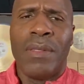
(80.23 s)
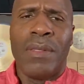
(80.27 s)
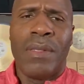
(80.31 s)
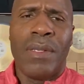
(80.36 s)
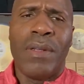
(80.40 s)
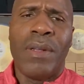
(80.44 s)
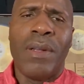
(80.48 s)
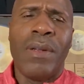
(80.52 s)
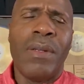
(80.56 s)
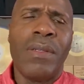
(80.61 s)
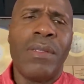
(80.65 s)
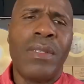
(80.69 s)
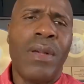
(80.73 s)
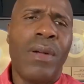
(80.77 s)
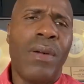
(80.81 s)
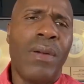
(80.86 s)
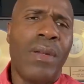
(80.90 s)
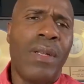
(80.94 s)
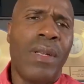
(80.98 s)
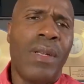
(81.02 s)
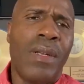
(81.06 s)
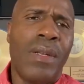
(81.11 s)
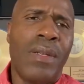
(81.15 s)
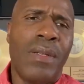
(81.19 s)
the girl
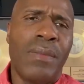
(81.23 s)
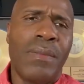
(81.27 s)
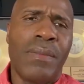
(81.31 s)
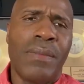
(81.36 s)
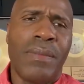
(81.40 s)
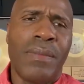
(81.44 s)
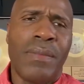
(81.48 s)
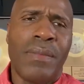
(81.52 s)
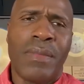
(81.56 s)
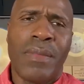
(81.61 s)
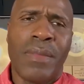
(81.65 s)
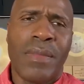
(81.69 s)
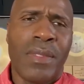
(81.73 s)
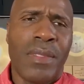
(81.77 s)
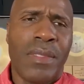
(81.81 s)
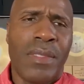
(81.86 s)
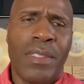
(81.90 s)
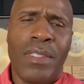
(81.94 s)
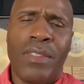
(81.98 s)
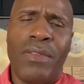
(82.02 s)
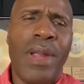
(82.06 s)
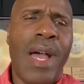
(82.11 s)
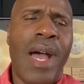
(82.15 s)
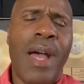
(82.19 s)
told her
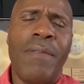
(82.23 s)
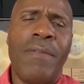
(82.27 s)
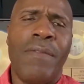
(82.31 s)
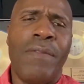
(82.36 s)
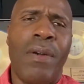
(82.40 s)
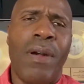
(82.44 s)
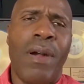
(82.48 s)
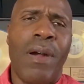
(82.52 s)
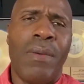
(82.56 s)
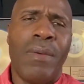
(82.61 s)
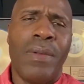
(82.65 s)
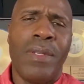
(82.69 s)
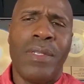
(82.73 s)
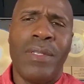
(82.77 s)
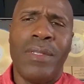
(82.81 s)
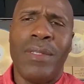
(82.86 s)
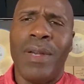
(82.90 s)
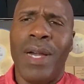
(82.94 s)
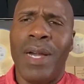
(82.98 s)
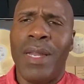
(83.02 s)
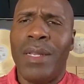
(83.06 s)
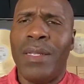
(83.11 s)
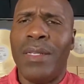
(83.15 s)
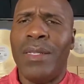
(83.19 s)
to drive forward. You
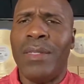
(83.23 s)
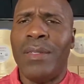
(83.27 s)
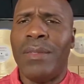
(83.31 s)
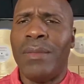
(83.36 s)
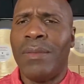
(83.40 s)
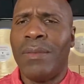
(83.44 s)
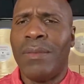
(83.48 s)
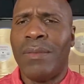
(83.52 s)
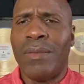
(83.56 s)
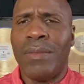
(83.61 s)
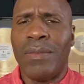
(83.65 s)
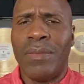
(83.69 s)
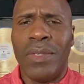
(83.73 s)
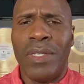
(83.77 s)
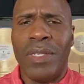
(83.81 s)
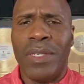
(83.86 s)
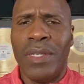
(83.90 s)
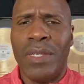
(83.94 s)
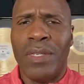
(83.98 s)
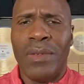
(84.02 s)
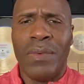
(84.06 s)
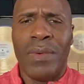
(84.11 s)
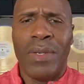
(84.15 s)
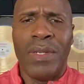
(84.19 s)
know how they do when
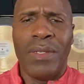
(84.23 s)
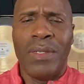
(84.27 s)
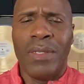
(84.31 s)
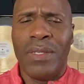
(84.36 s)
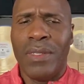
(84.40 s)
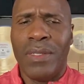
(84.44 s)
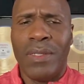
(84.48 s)
you're in one.